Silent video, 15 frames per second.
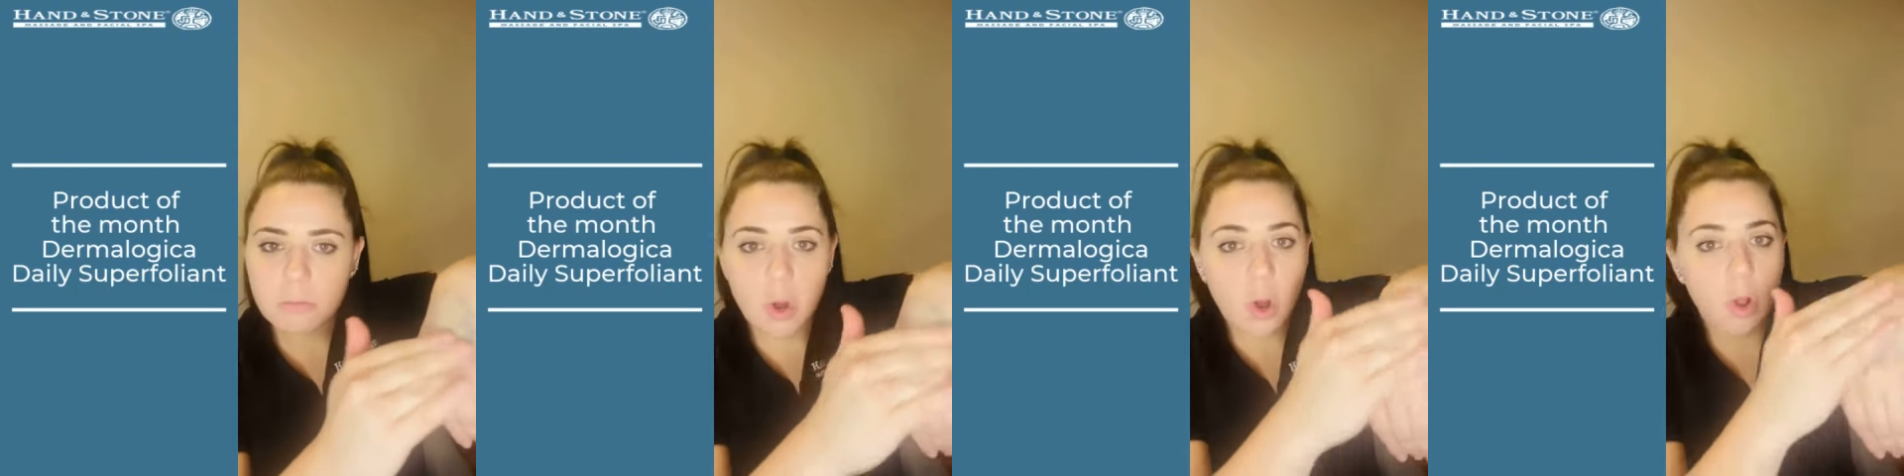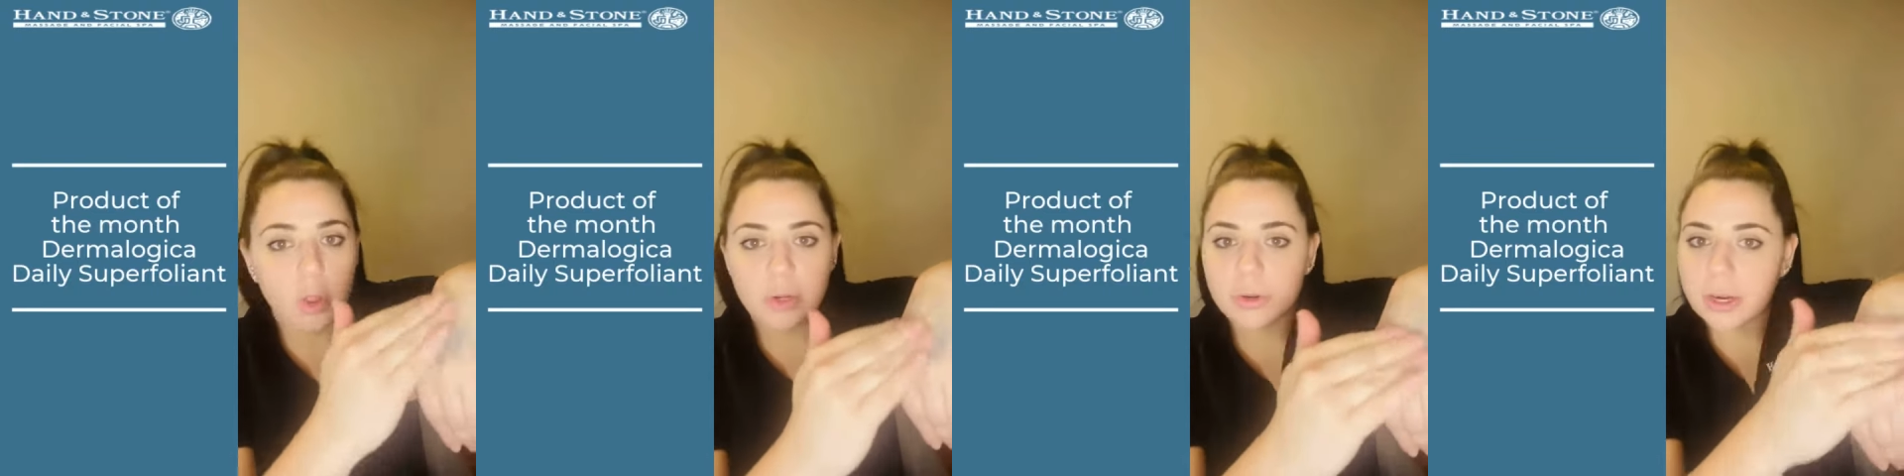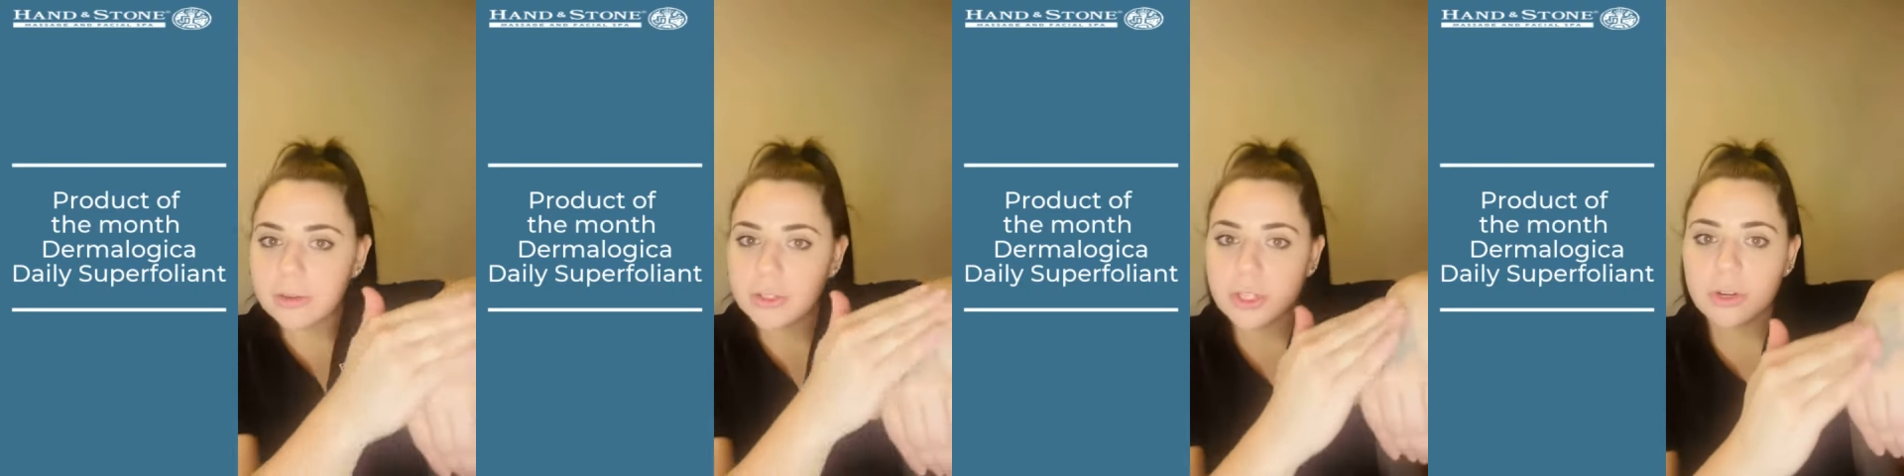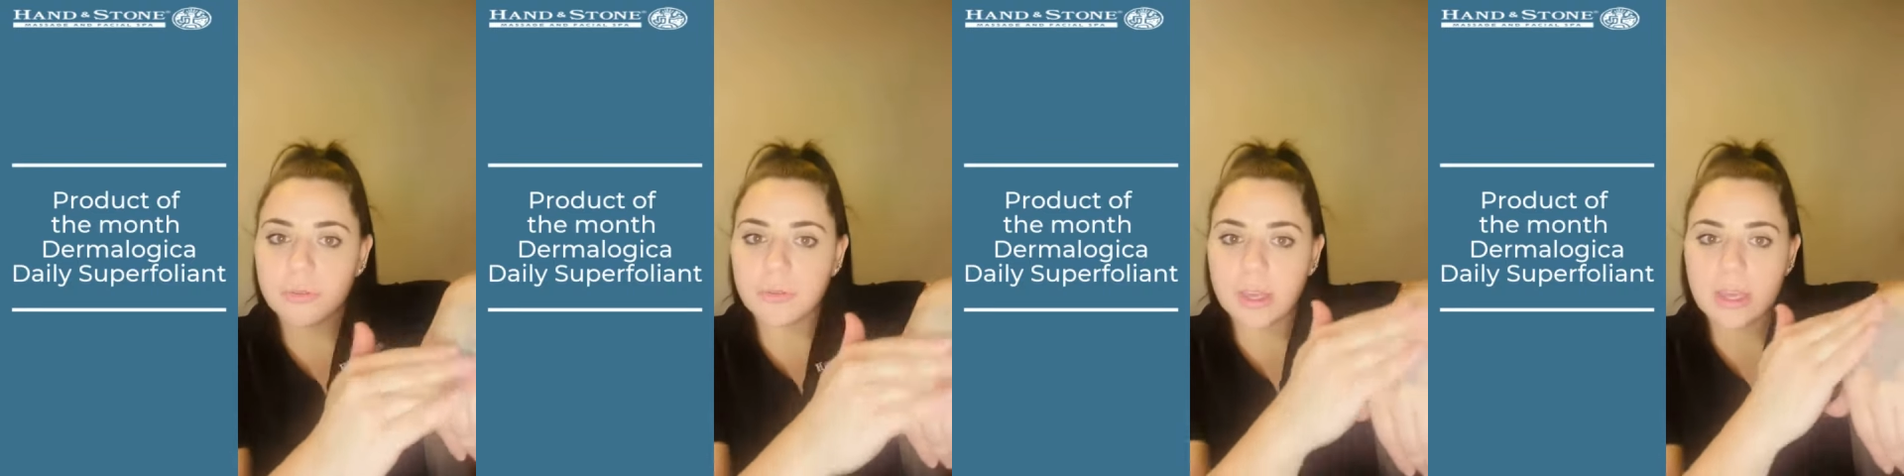all around your
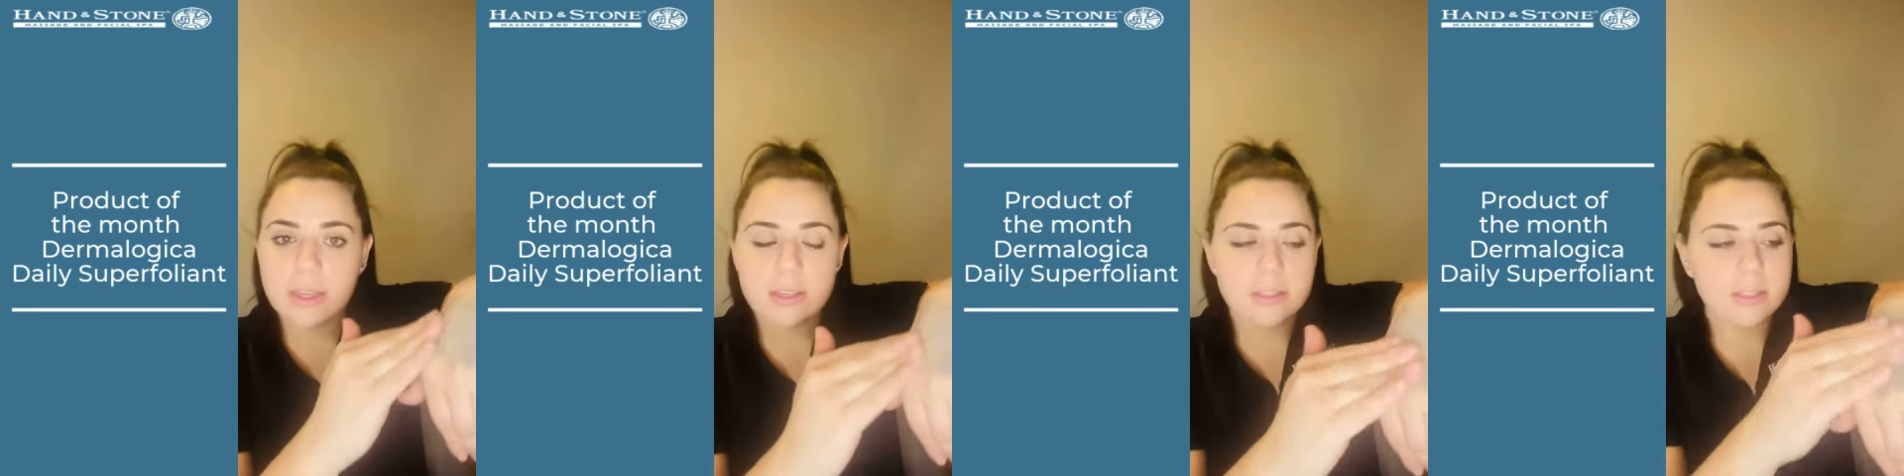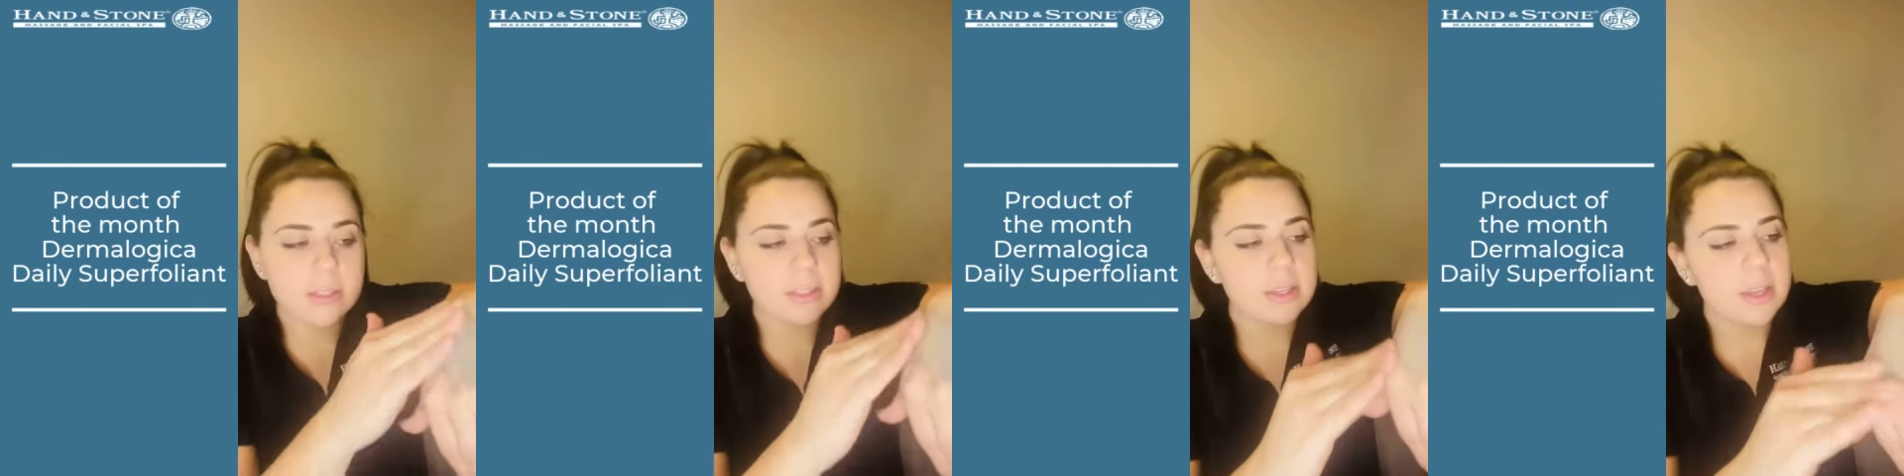face